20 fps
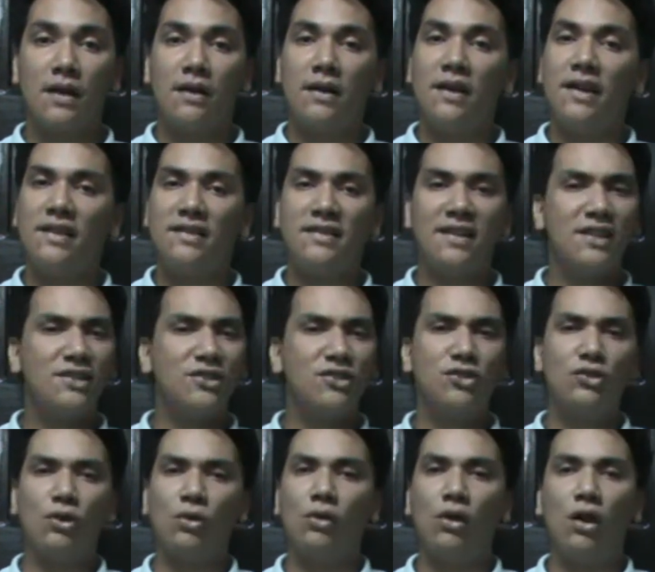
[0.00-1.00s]
It takes
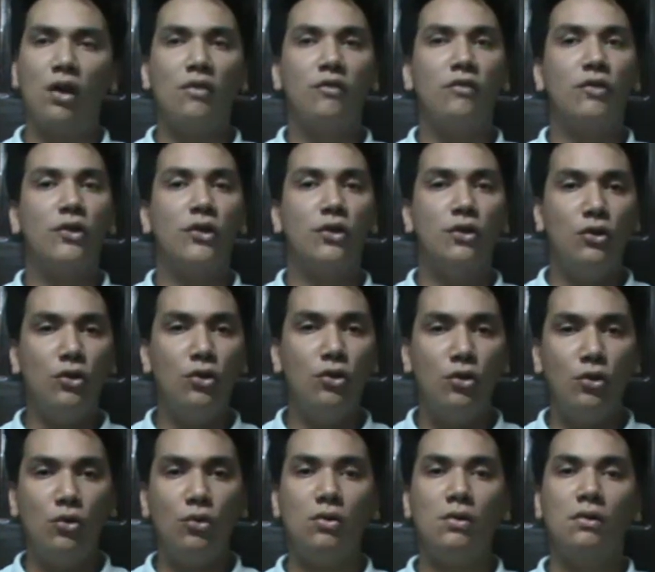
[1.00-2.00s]
so long for the
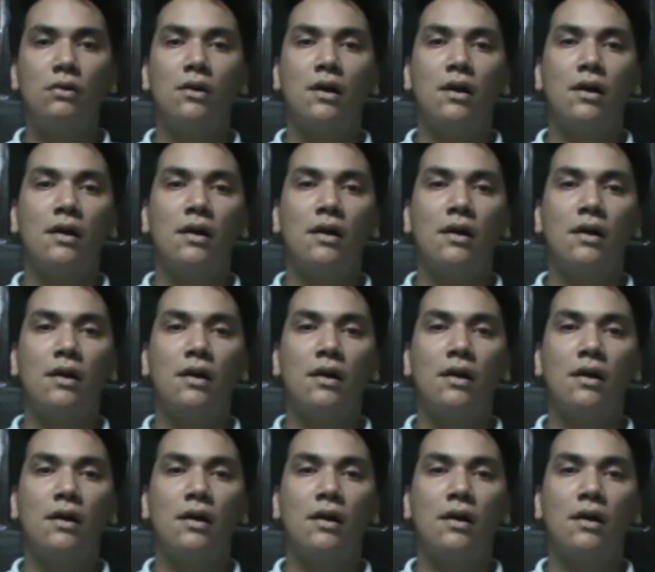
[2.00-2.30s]
new,